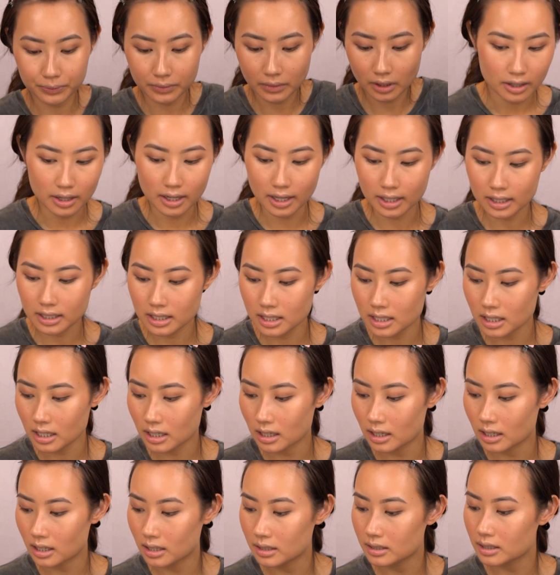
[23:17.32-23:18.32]
Next
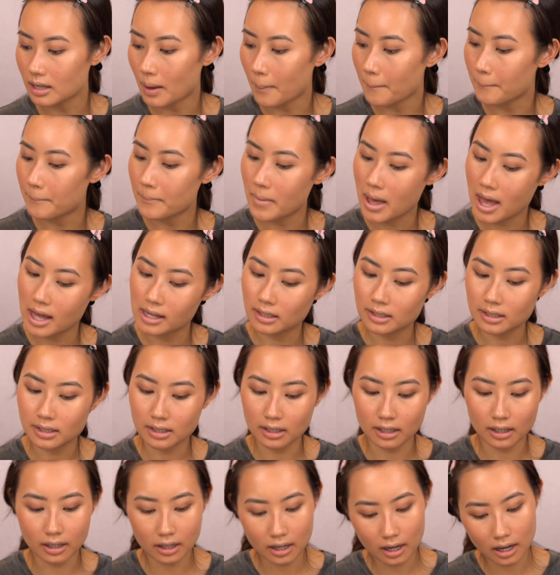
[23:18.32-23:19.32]
is
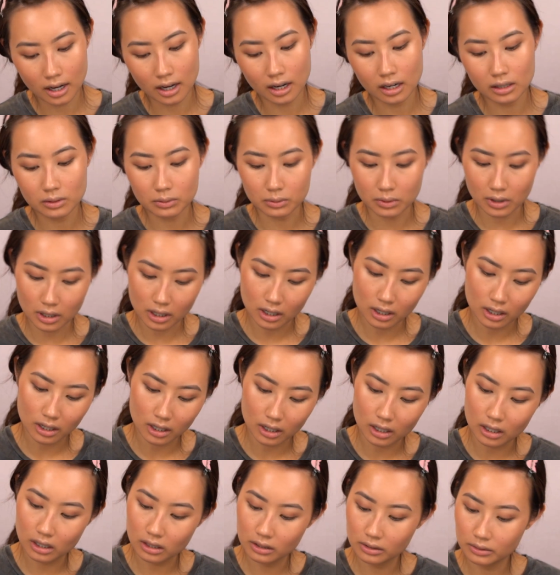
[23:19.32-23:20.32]
mascara.
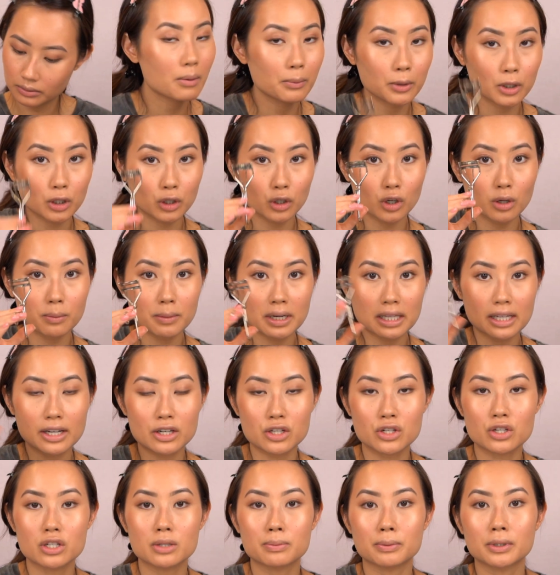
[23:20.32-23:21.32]
I'm going to curl my
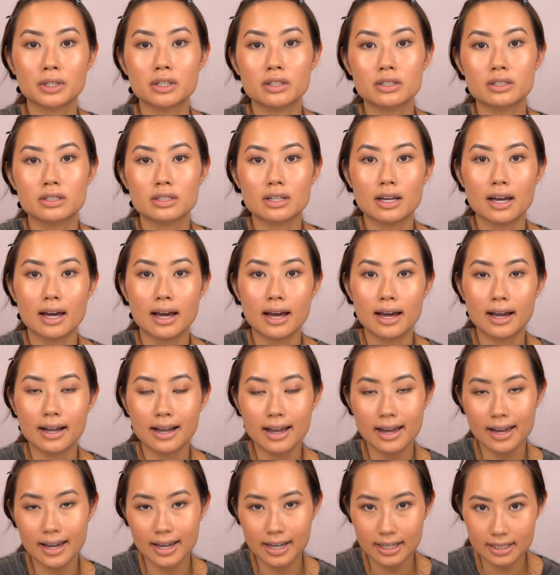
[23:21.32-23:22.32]
lashes because I
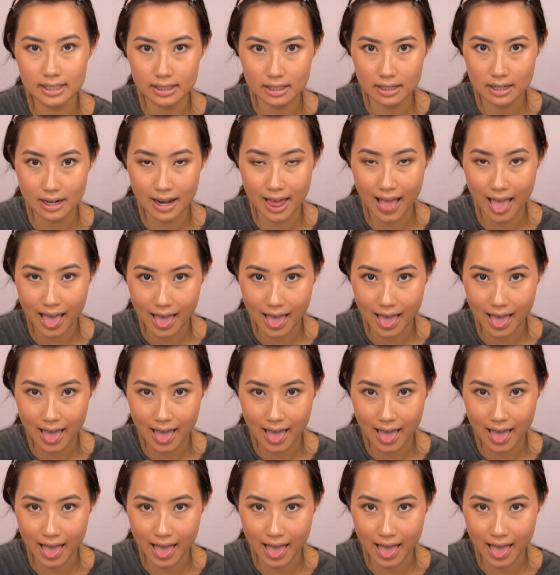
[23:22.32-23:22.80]
got Asian